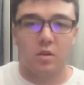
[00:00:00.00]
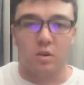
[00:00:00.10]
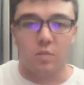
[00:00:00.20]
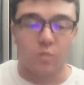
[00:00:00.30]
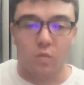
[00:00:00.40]

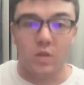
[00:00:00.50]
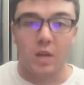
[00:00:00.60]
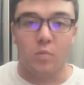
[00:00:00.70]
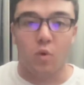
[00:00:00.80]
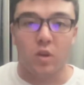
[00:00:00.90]
Good
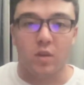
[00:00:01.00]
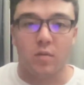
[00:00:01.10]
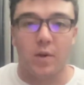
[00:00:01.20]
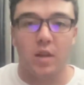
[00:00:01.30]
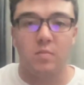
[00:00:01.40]
late morning,
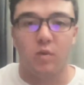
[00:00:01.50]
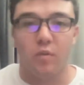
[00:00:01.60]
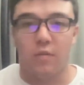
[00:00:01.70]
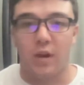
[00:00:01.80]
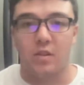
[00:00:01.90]
everybody.
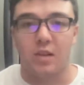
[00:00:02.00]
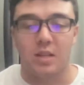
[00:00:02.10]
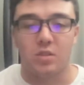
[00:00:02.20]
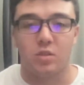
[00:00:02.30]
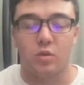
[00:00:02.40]
Movie Fan
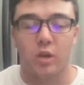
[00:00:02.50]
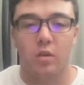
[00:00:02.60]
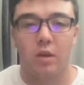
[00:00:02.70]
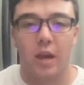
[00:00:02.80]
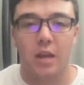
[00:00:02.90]
2002
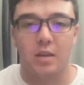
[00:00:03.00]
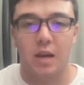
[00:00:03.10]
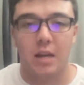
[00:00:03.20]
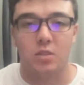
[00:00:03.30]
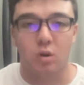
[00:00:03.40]
here, and
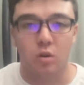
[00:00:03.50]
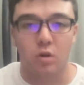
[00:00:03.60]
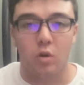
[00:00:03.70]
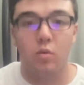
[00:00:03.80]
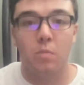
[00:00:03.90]
as you all
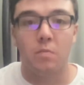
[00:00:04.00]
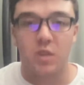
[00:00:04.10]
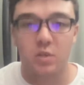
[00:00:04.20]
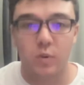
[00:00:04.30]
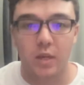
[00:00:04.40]
know,
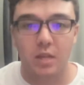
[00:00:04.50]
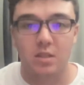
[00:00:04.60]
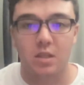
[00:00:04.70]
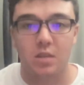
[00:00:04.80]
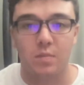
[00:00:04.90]
this weekend's
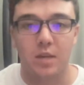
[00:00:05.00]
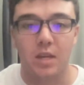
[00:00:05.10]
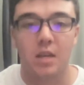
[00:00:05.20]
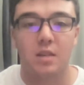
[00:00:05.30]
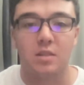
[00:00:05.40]
gonna
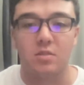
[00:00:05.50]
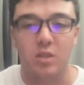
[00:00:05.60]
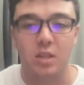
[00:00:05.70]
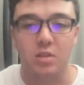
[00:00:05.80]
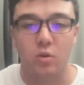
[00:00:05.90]
be
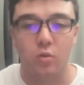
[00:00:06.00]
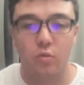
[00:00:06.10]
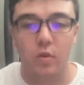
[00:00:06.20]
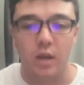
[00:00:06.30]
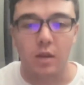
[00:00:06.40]

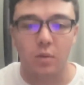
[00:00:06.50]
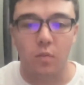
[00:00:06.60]
D23.